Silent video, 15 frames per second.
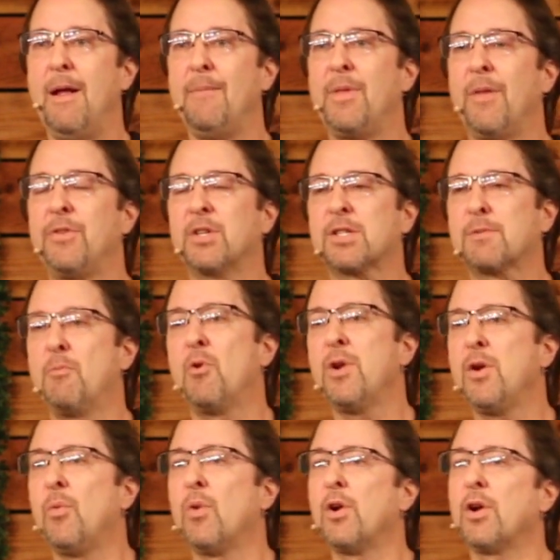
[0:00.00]
Now, this
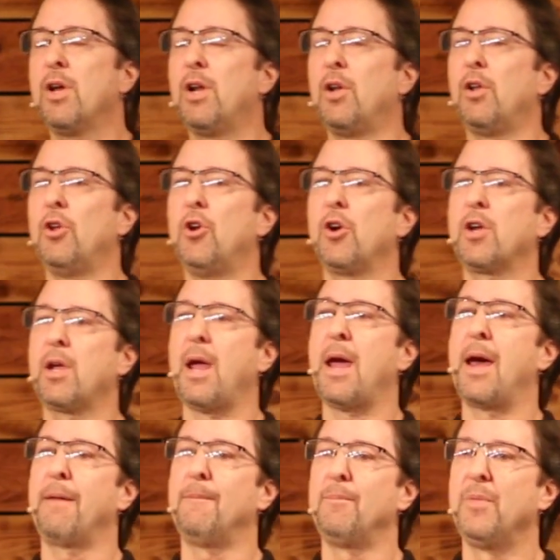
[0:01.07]
morning we're going to look
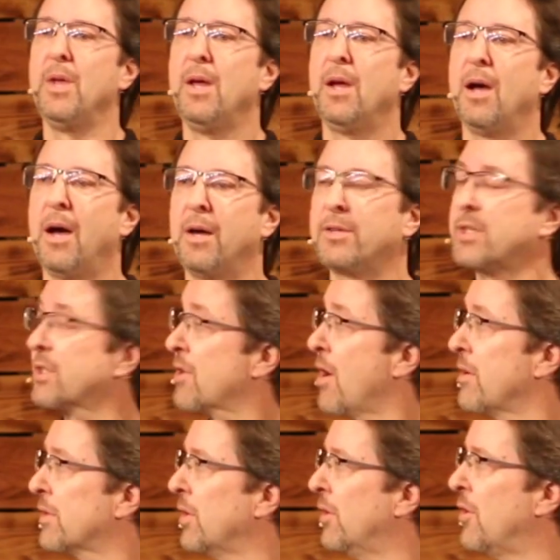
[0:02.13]
at uh,
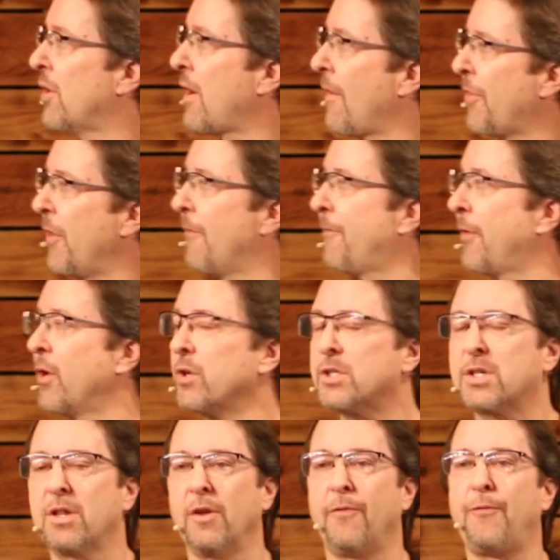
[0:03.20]
start to look at the
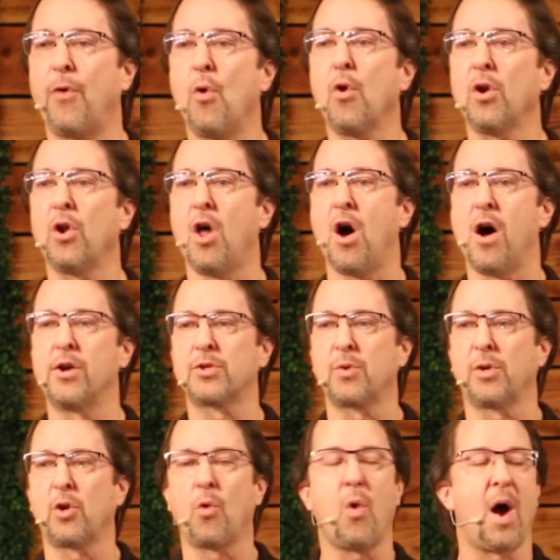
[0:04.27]
first, the four laws
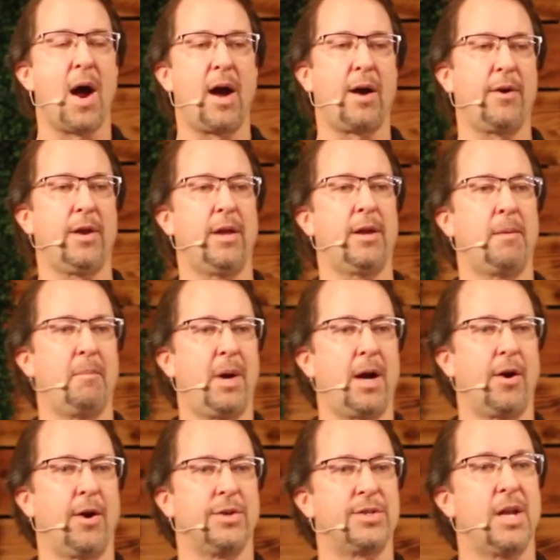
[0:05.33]
required in a
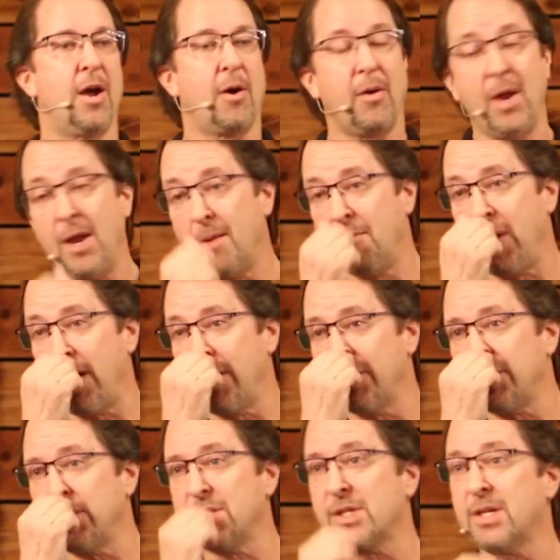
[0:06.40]
marriage. Now,
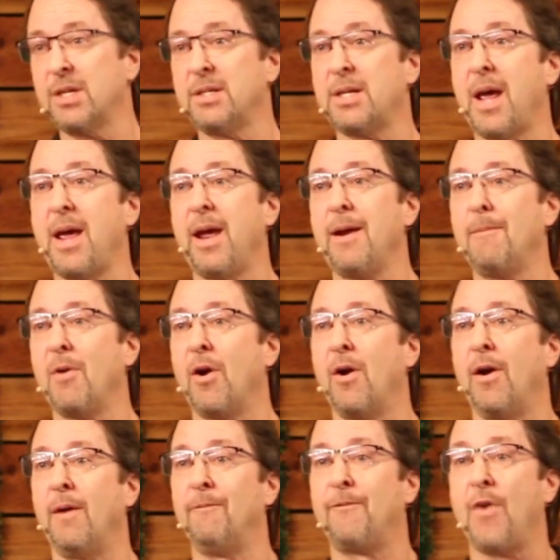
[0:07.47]
marriages today
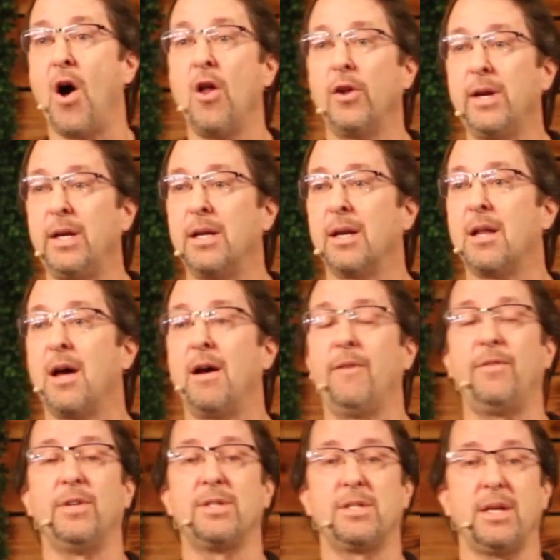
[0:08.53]
or um, falling in
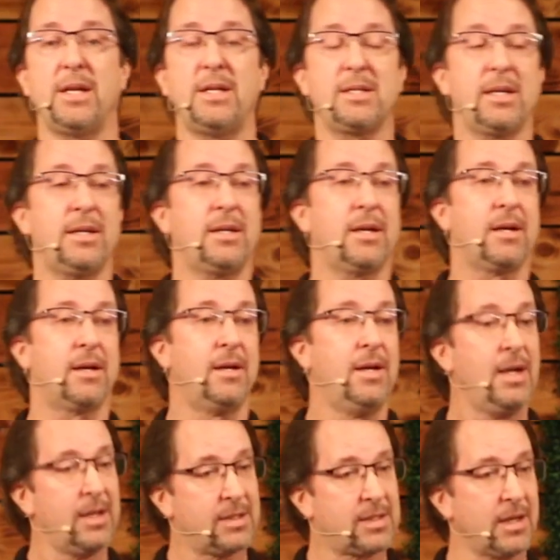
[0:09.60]
love is easy to,
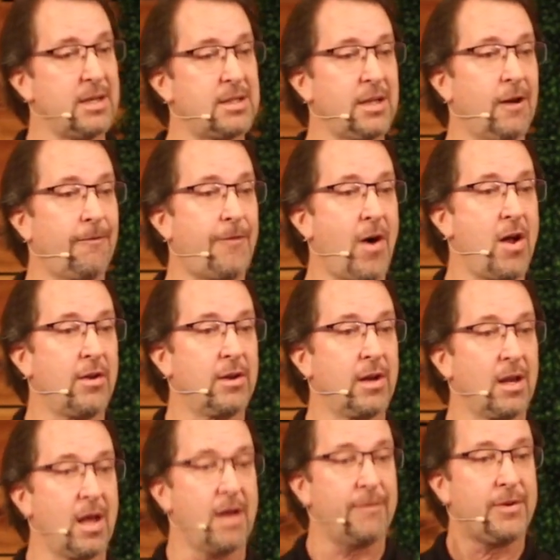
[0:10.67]
it's easy to fall in
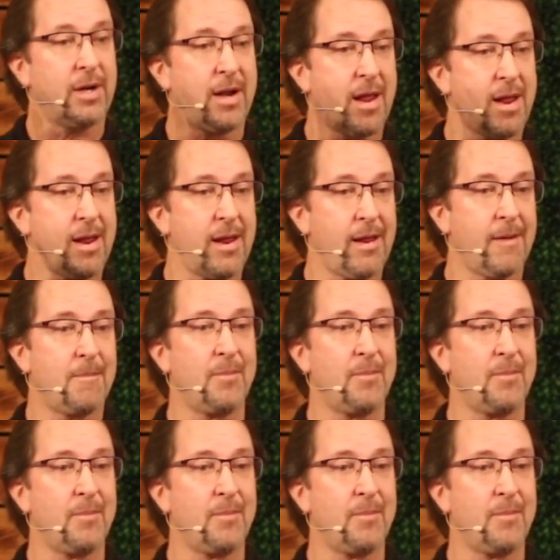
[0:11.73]
love today,